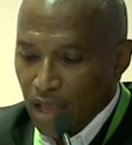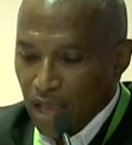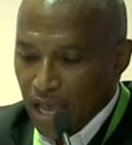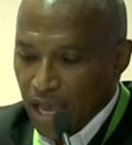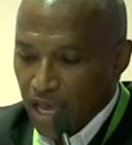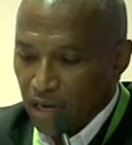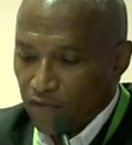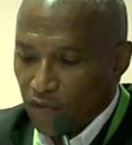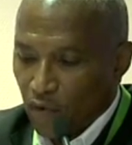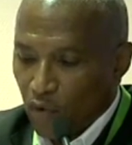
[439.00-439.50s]

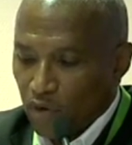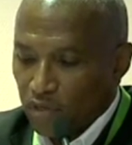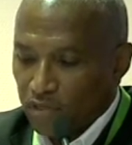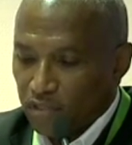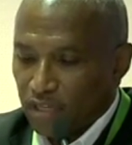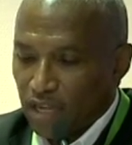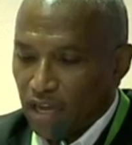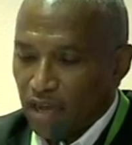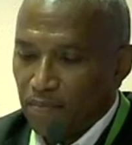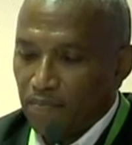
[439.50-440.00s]
And of
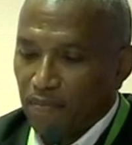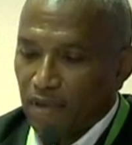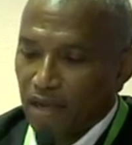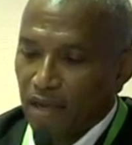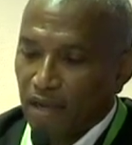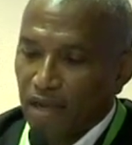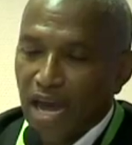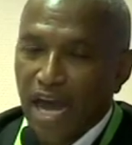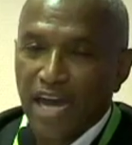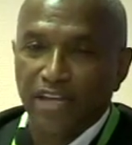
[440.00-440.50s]
course,
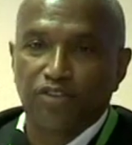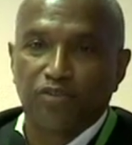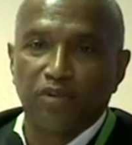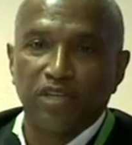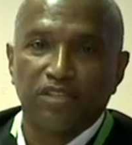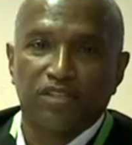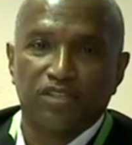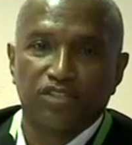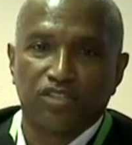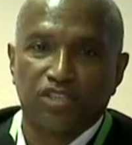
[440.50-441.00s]
I
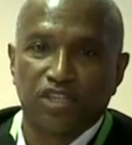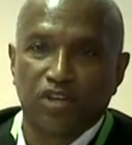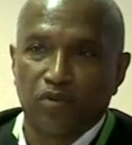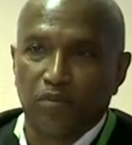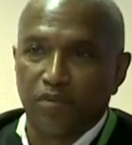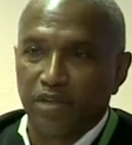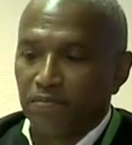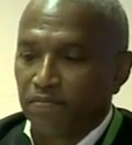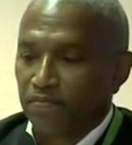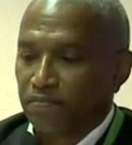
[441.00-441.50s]
treat this
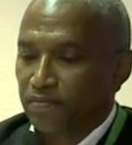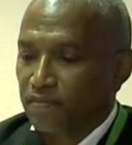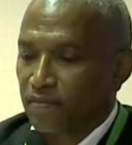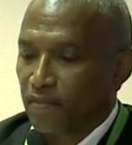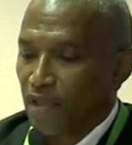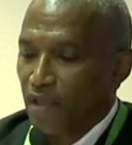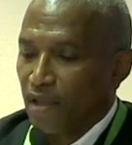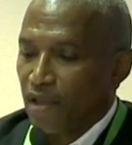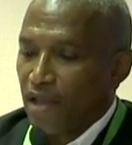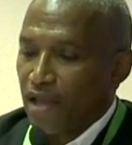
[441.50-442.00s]
gentleman,
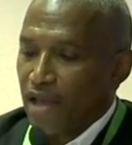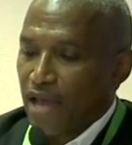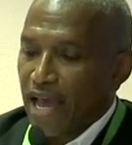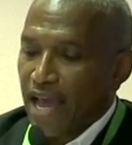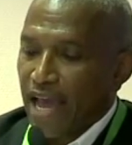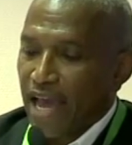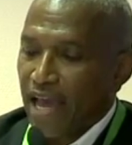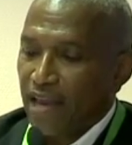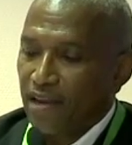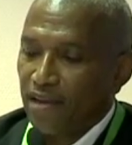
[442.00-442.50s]

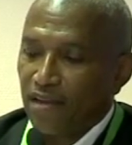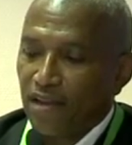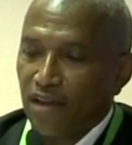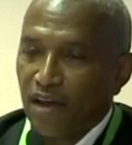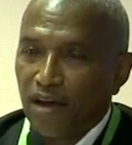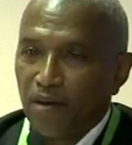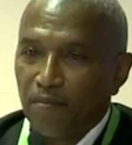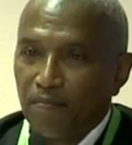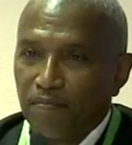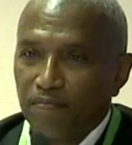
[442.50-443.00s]
and
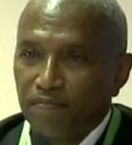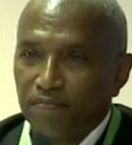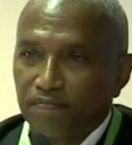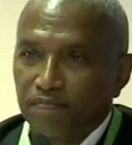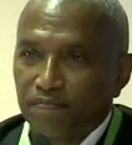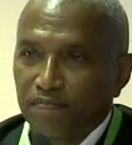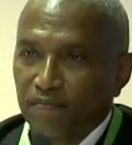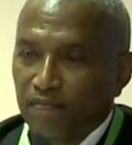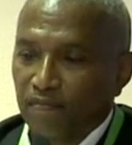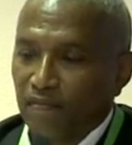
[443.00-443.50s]

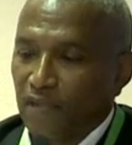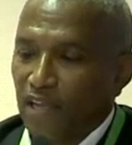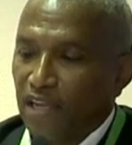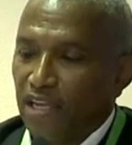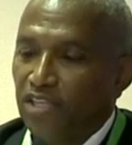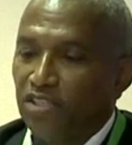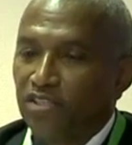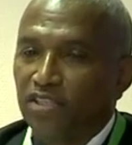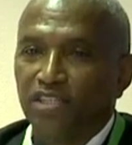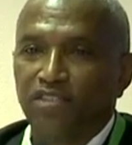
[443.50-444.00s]

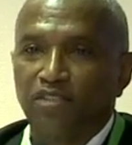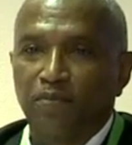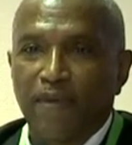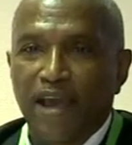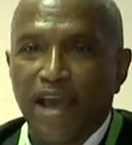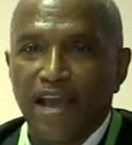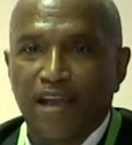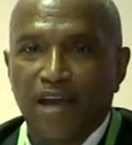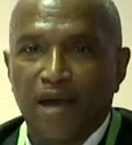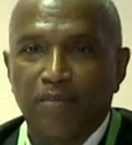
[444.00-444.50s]
he sits
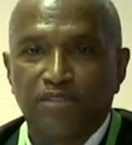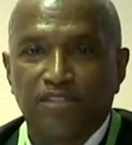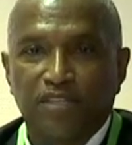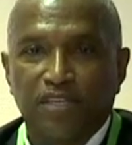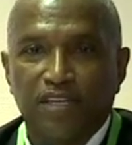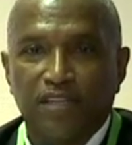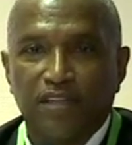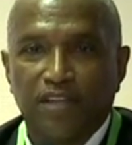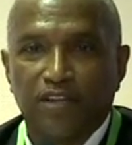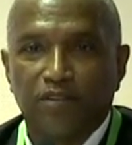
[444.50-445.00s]
back. I'm
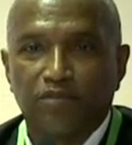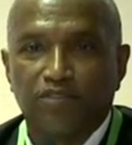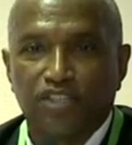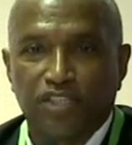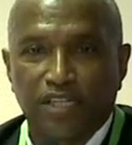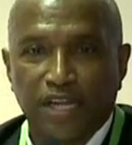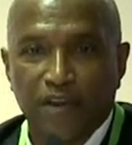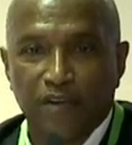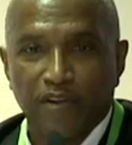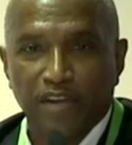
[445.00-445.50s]
sitting there
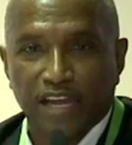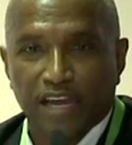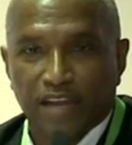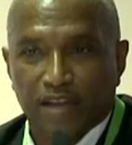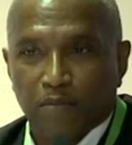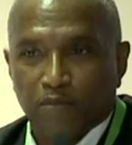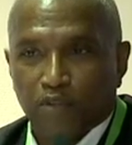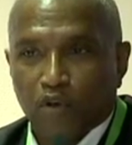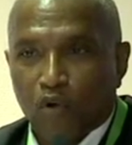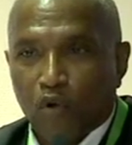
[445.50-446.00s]
staring at
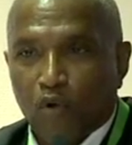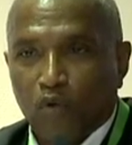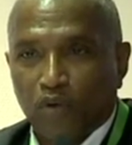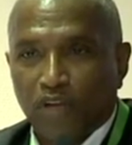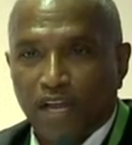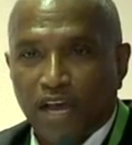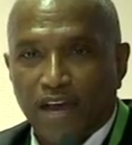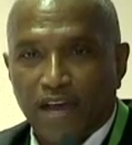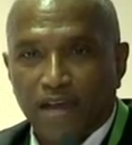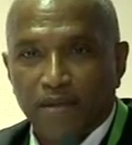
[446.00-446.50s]
him the whole
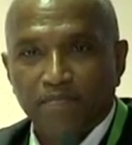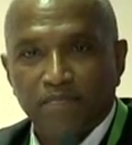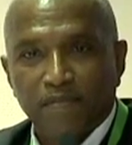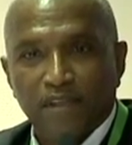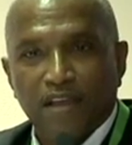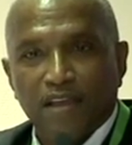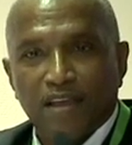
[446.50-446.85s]
time.